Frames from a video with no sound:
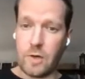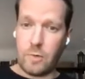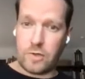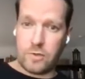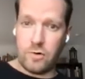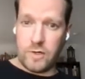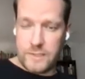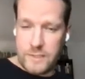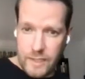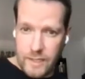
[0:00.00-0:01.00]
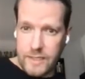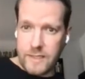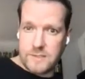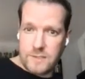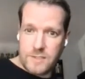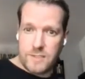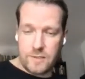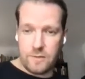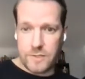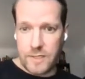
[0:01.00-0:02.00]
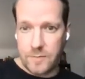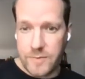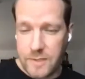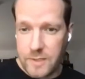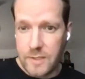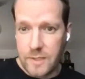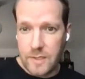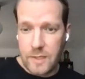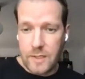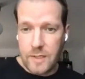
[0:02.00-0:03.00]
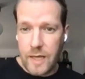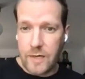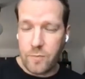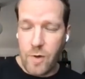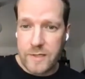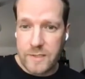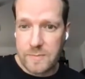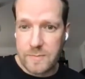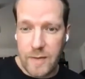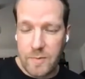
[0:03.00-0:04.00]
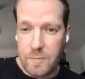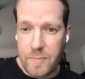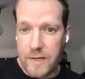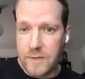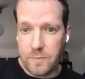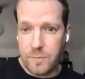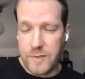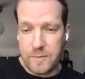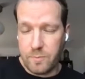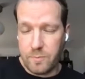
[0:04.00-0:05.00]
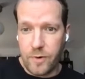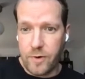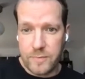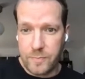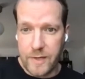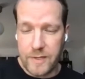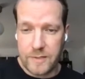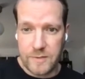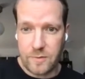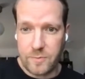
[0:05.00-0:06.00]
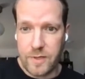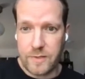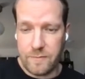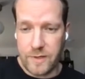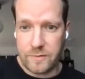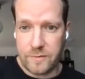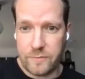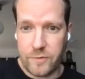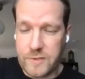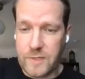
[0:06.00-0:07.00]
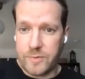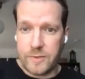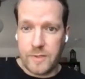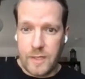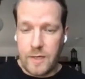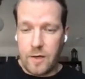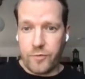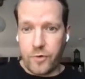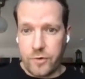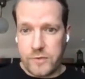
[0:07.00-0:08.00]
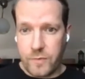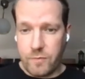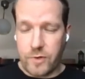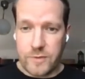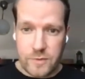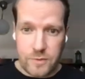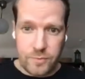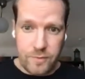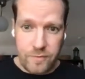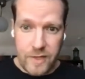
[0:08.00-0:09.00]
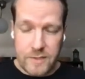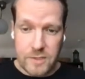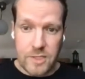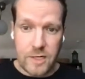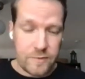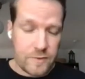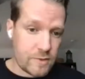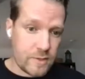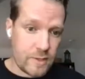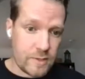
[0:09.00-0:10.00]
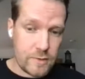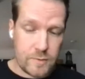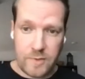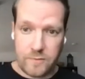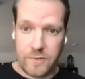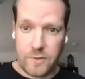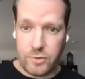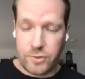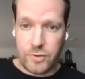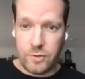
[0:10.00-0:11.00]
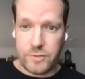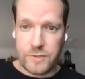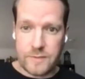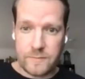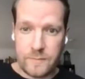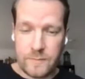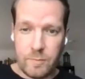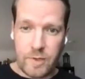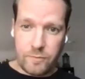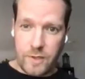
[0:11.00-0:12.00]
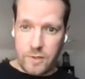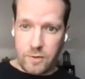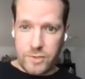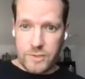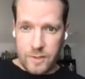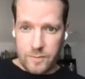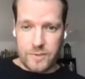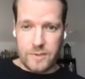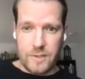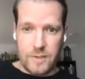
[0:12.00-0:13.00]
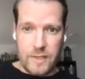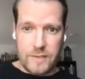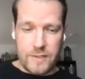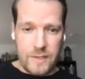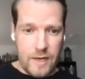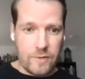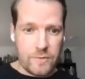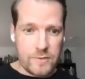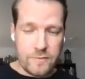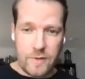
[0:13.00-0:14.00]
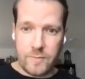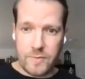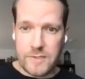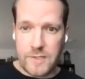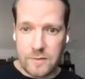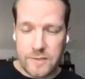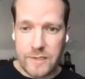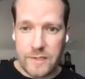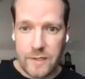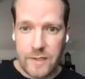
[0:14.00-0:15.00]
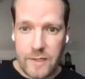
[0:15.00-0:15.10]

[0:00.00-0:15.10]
our core DNA as a digital coaching company? And what is maybe better being bought by a third-party vendor? For example, of course, we want to provide a chat functionalities between coach and coaches, but we are a coaching company, and there are hundreds of companies out there